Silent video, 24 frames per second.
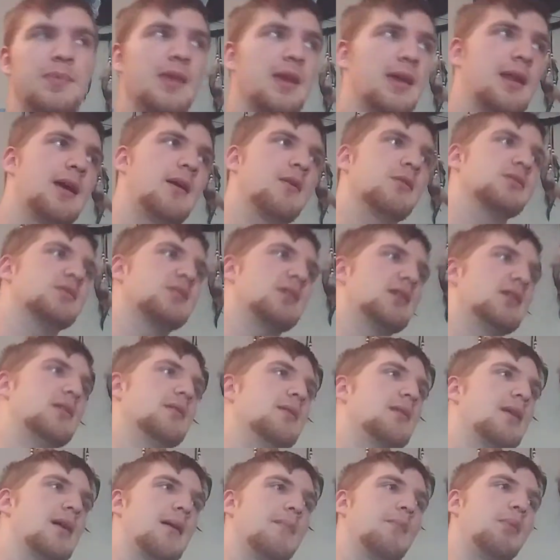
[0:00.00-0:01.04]
I was in
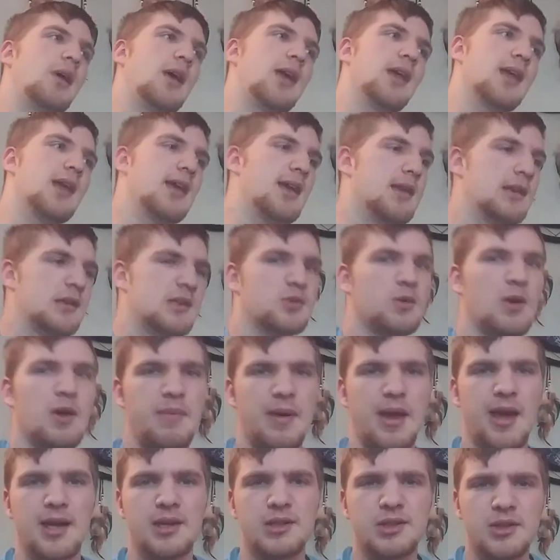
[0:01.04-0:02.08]
a blanket and
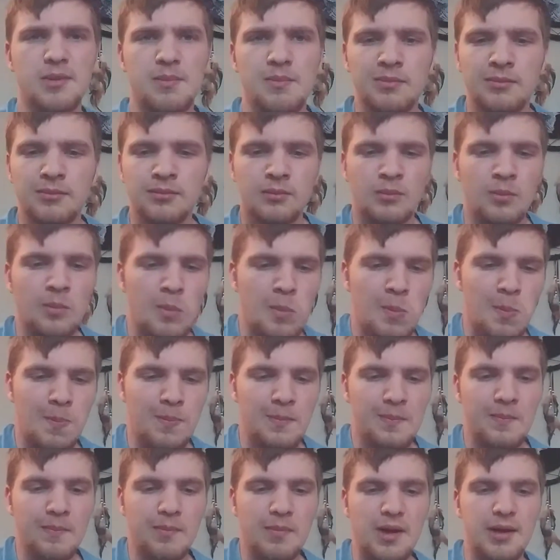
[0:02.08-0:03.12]
sweatpants.
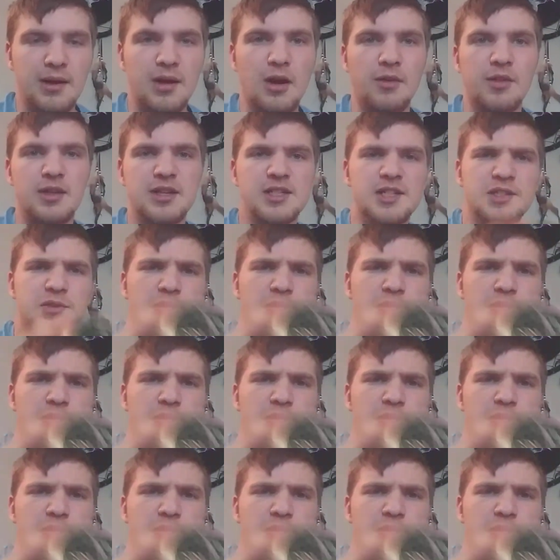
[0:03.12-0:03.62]
But no, this is